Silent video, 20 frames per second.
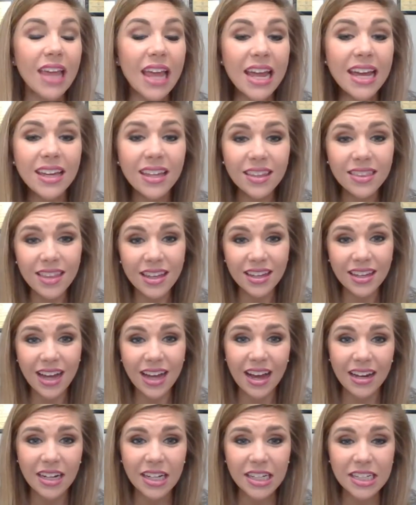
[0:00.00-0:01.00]
And that
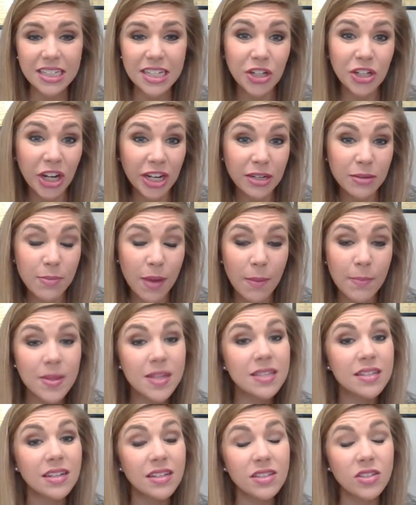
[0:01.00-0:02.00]
kind of degraded my
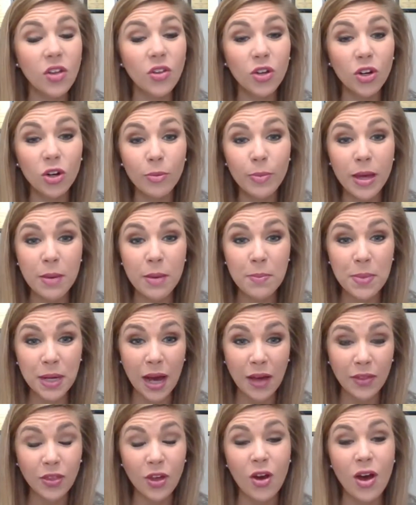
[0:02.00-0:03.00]
business a little bit, but
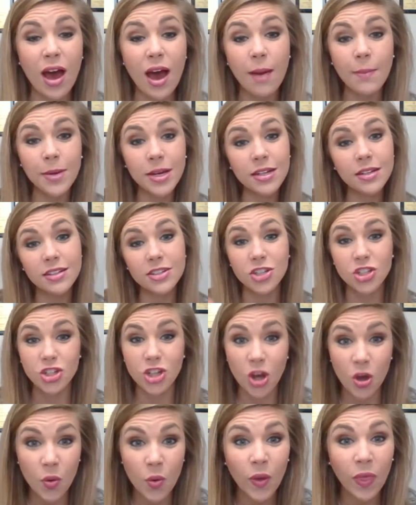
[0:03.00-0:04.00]
I thought I'm going to
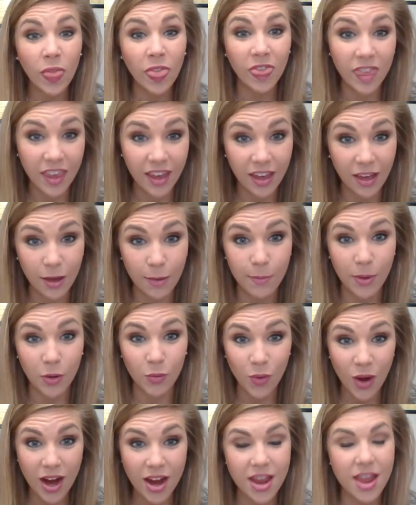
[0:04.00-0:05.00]
show them,
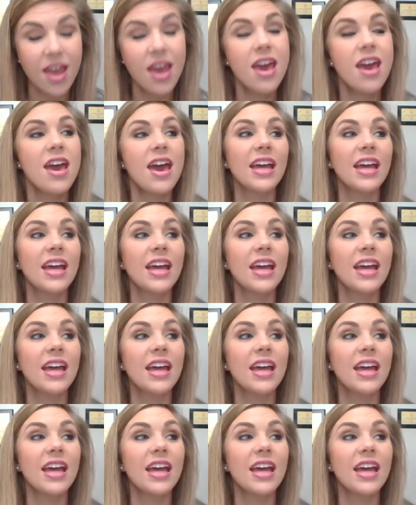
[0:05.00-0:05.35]
right?